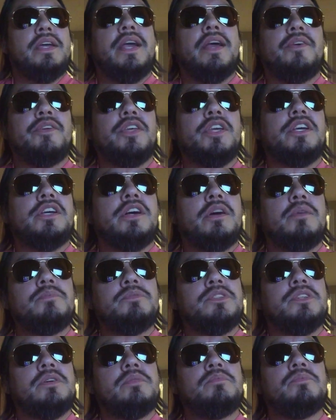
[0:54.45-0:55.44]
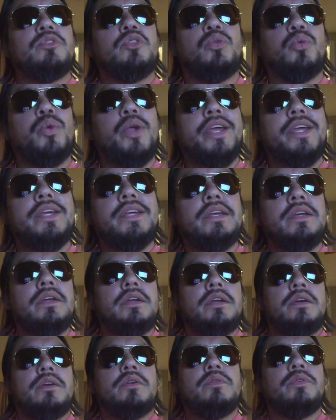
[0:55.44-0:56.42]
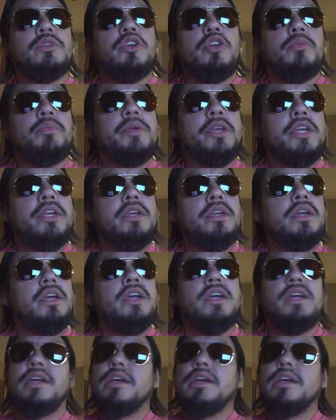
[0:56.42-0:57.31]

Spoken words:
Everything comes up great when you're me.